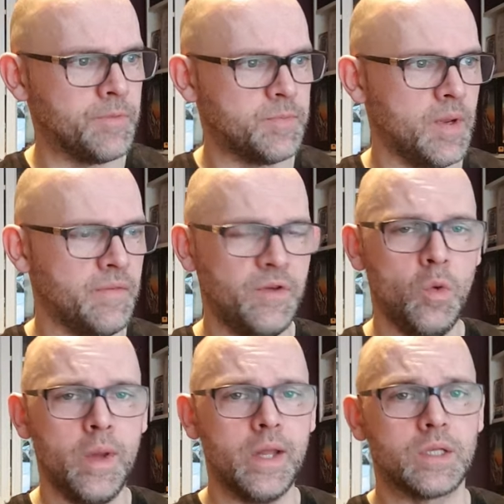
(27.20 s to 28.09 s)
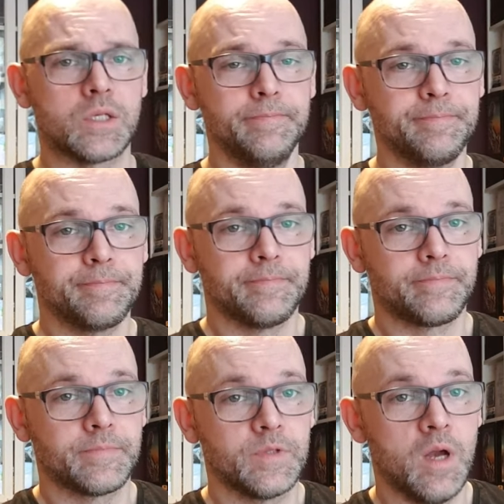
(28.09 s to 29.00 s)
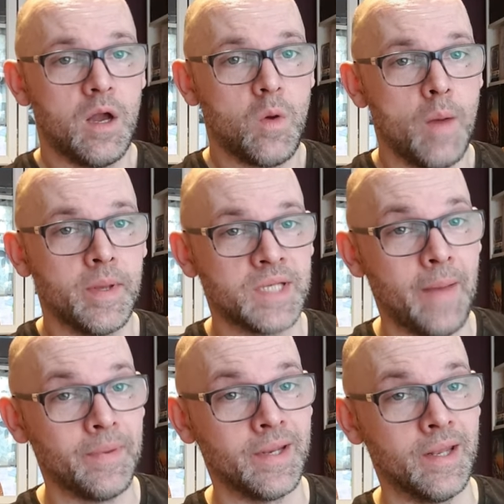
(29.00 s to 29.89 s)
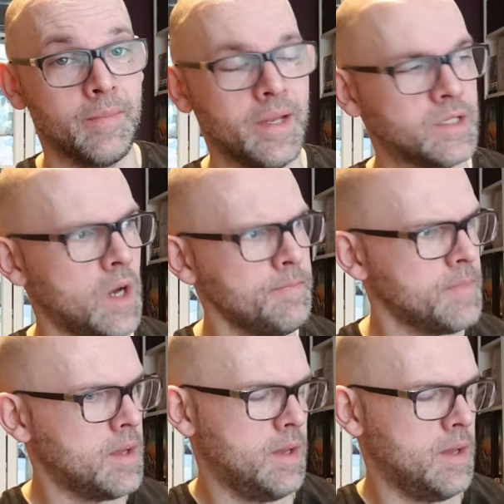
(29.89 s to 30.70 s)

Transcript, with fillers: It's been a few weeks. Uh, quite a bit's happened in the meantime.